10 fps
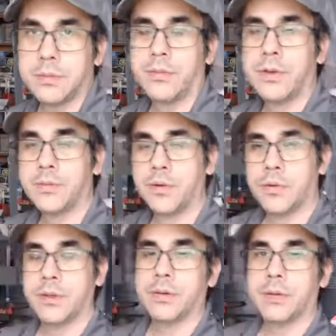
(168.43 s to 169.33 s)
Feels more
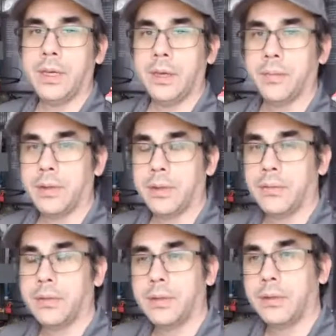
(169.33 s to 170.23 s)
than a week, but it
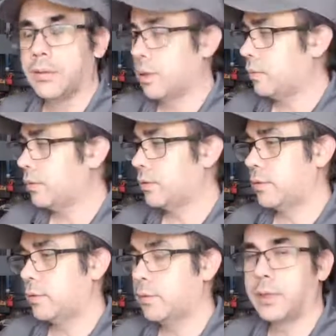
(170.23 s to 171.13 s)
was. I
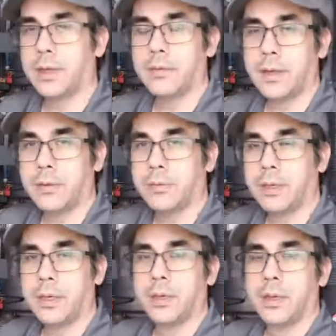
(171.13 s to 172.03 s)
was live last
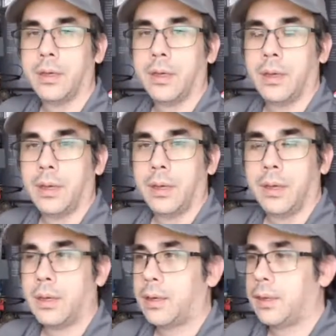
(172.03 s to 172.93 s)
week.
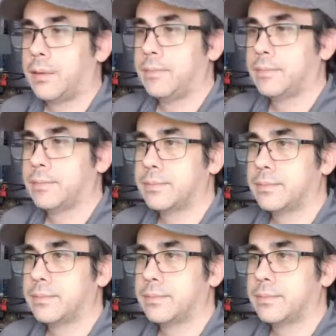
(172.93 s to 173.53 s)
Um,